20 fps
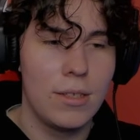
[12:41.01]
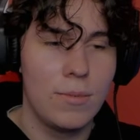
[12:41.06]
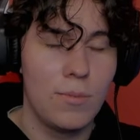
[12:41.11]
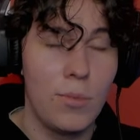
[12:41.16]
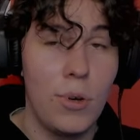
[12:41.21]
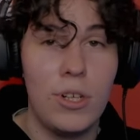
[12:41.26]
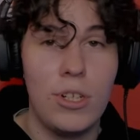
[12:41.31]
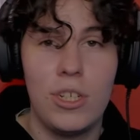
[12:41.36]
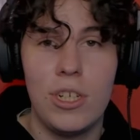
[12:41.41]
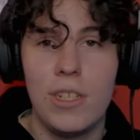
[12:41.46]

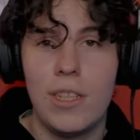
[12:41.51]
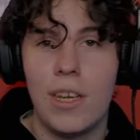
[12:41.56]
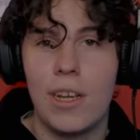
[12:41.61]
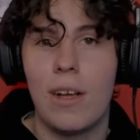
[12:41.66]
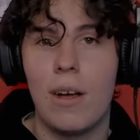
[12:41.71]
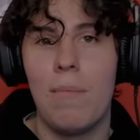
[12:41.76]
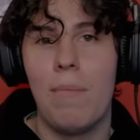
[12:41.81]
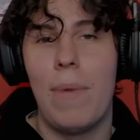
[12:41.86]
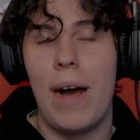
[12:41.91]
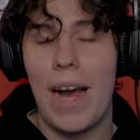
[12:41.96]
Watch it and then
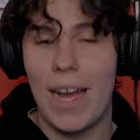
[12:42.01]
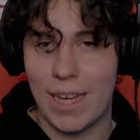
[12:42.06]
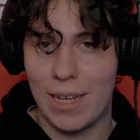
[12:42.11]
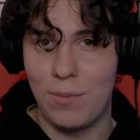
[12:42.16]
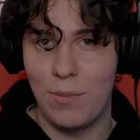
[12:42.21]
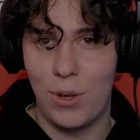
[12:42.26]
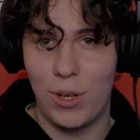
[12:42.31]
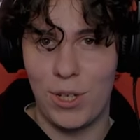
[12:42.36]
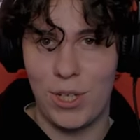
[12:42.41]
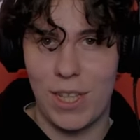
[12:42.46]
come back
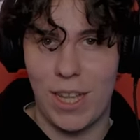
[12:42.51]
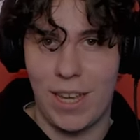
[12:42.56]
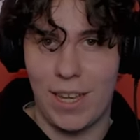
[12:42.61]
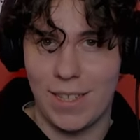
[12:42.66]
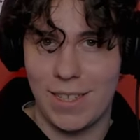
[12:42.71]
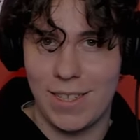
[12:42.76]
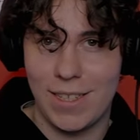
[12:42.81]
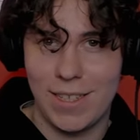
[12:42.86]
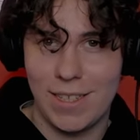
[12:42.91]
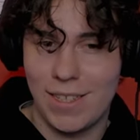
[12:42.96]
and watch
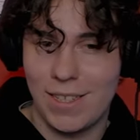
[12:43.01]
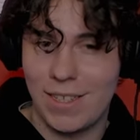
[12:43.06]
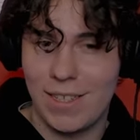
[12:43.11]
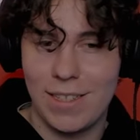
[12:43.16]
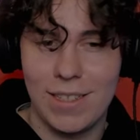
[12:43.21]
this.